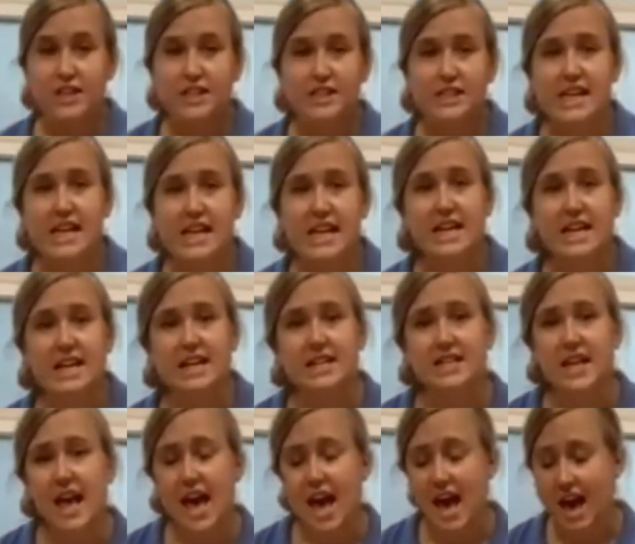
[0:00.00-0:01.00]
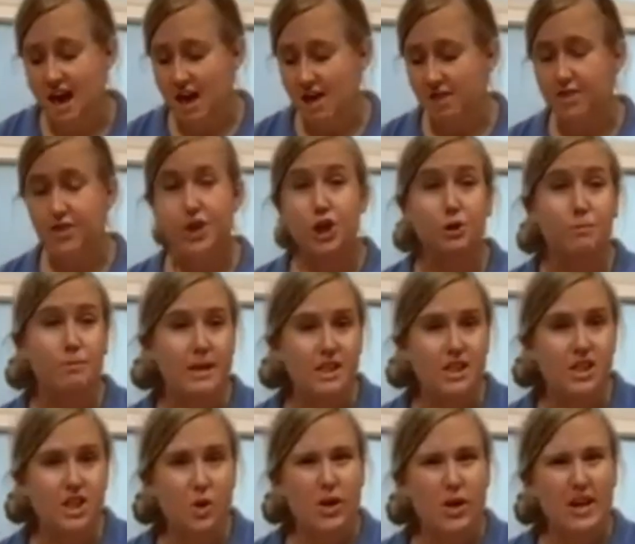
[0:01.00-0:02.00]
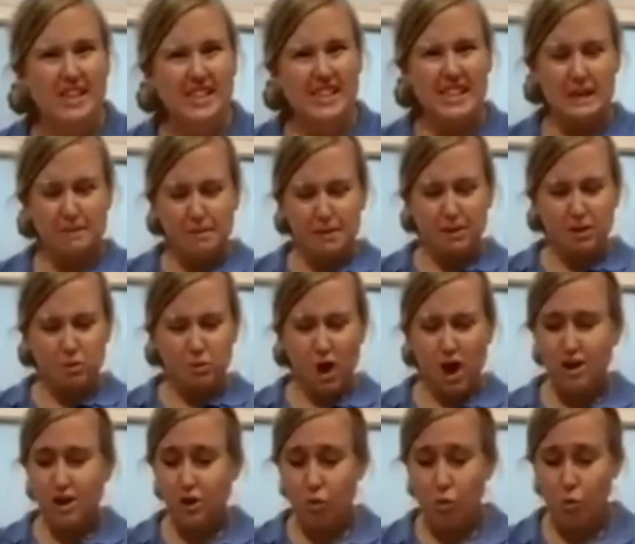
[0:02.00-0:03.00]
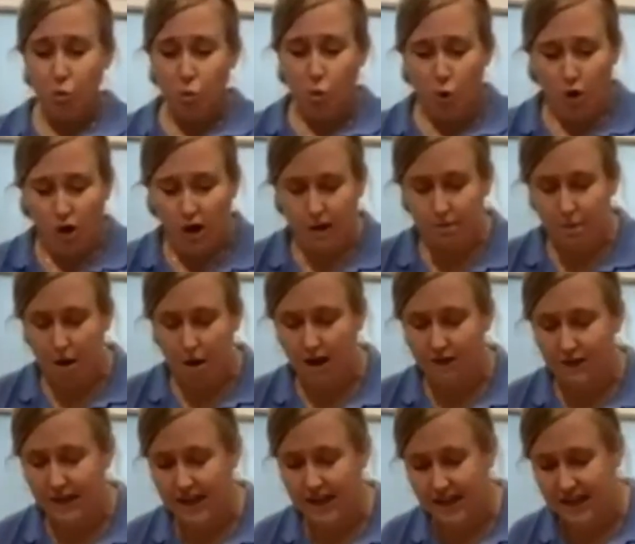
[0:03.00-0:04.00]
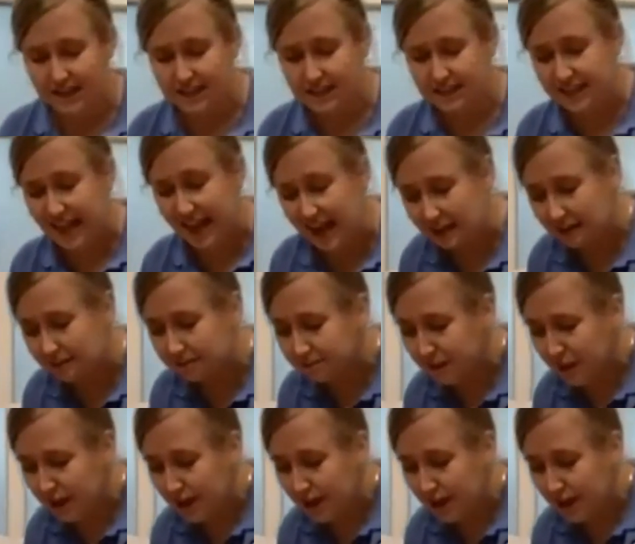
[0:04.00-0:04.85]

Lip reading: This is a thermos, so it's keeping the water warm on the inside.